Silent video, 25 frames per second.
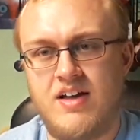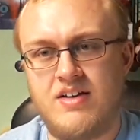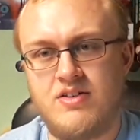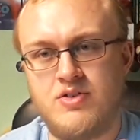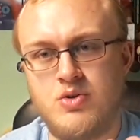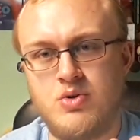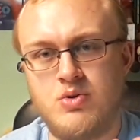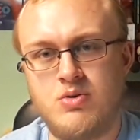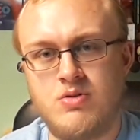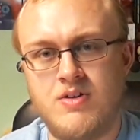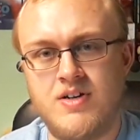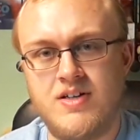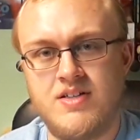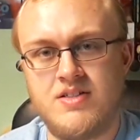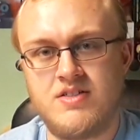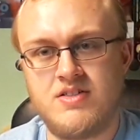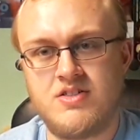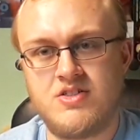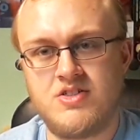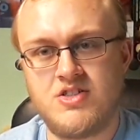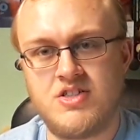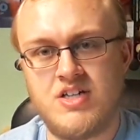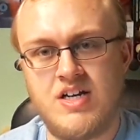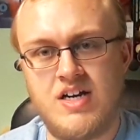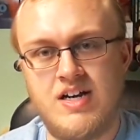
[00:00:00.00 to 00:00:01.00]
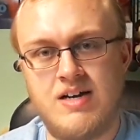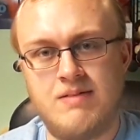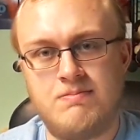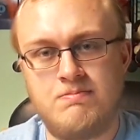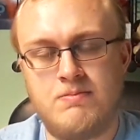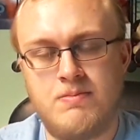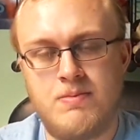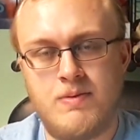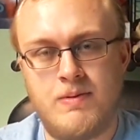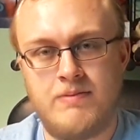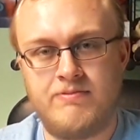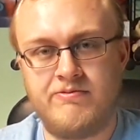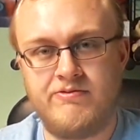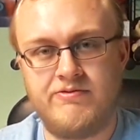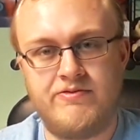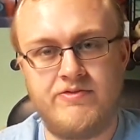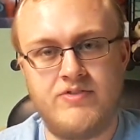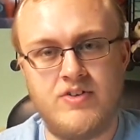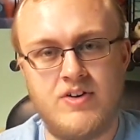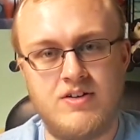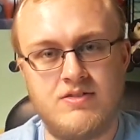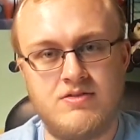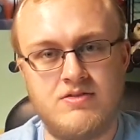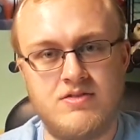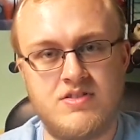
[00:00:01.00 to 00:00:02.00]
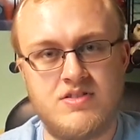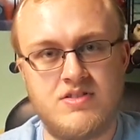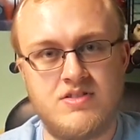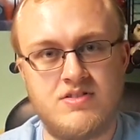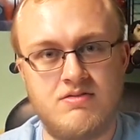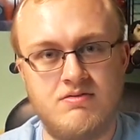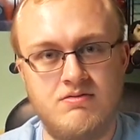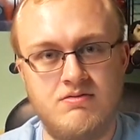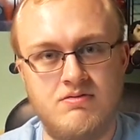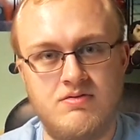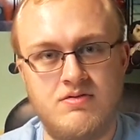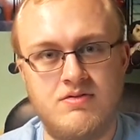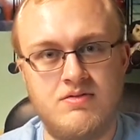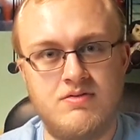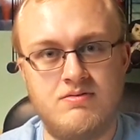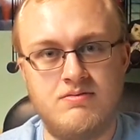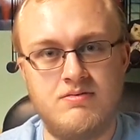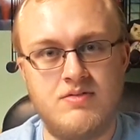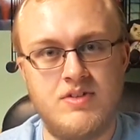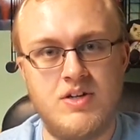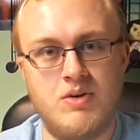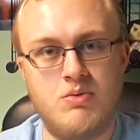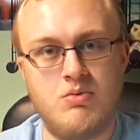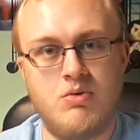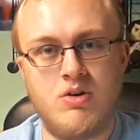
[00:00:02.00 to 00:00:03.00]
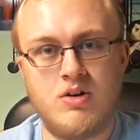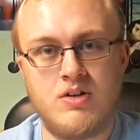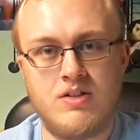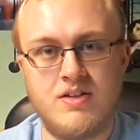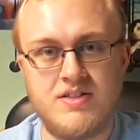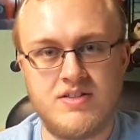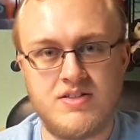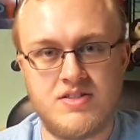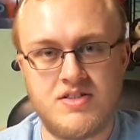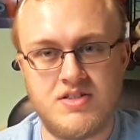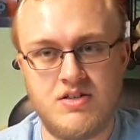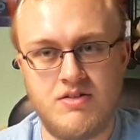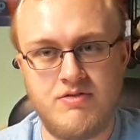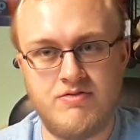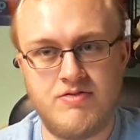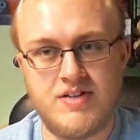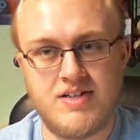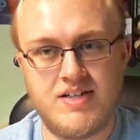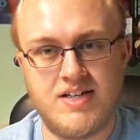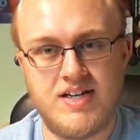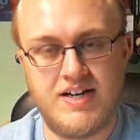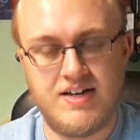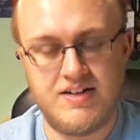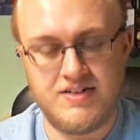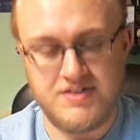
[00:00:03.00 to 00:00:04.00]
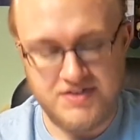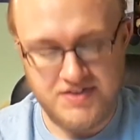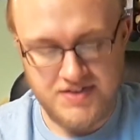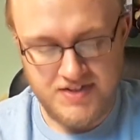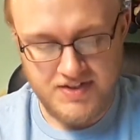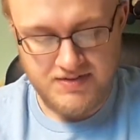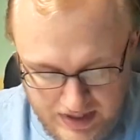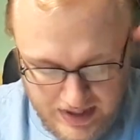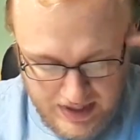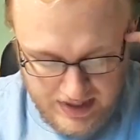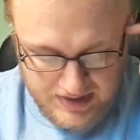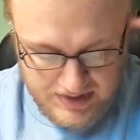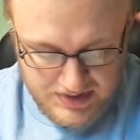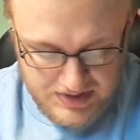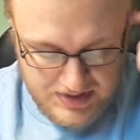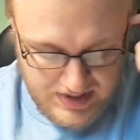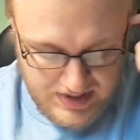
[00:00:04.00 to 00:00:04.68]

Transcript: tourist shop for New Orleans souvenirs. And,